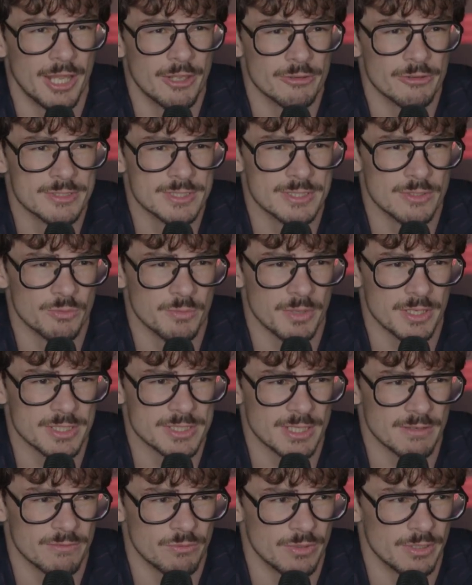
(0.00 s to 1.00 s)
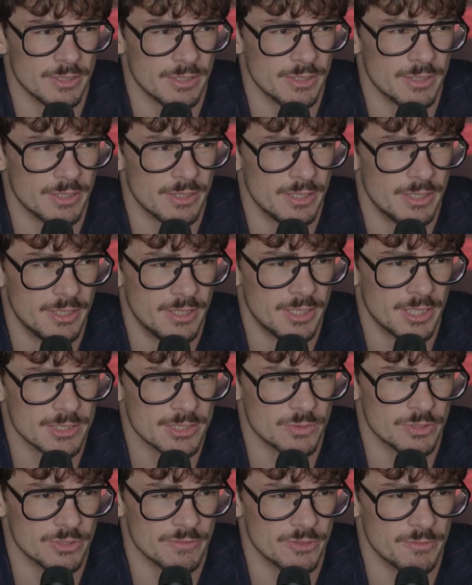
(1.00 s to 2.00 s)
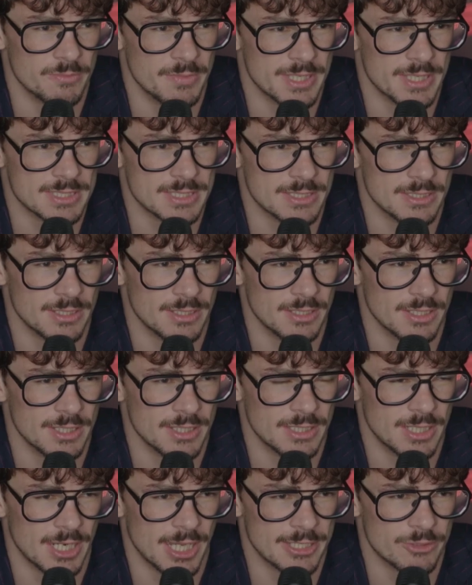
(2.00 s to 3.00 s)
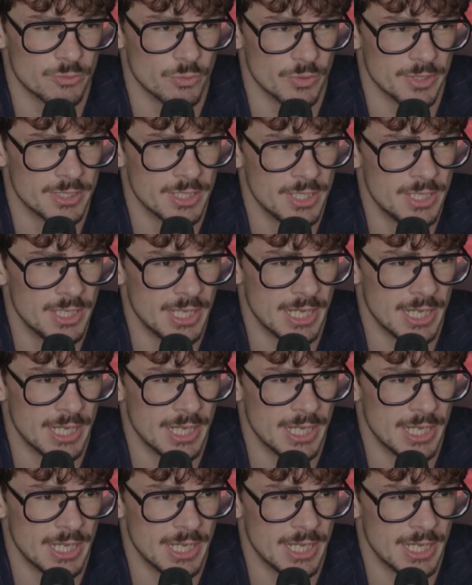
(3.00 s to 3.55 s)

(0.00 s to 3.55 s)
I consider myself as one of the best in lightweight.